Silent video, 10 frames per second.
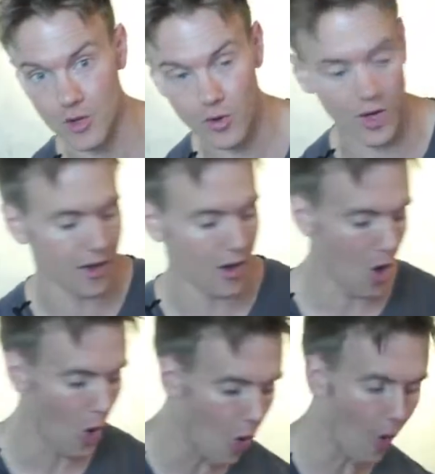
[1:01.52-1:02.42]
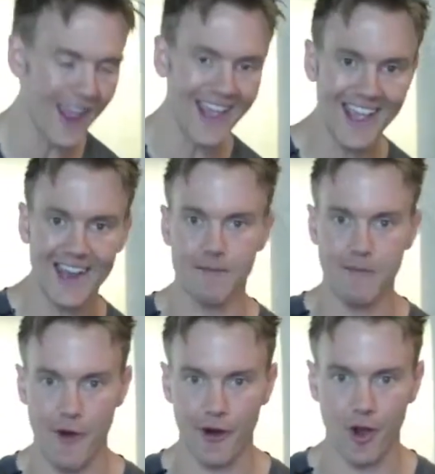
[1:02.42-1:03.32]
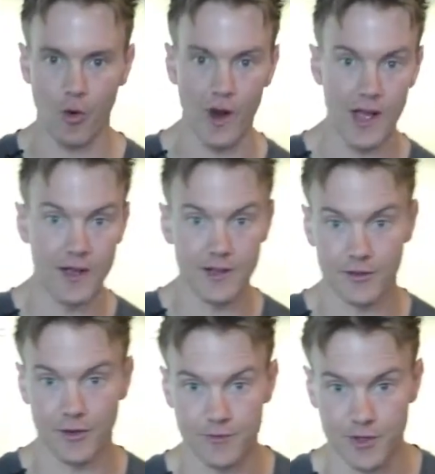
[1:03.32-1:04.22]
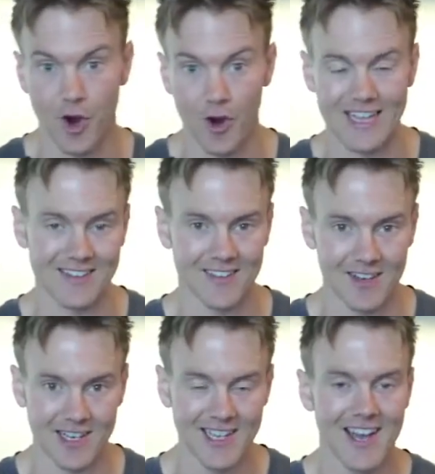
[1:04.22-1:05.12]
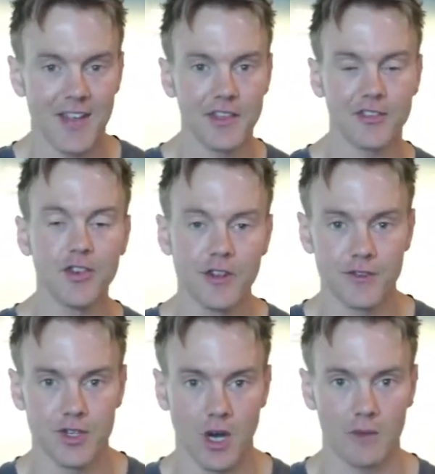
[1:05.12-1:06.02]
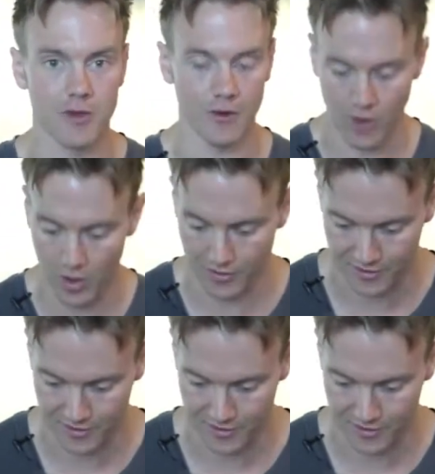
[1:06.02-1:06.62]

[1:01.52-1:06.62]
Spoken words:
cooler, or here in America where it's often hot and sunny, there's 2 different types of clothing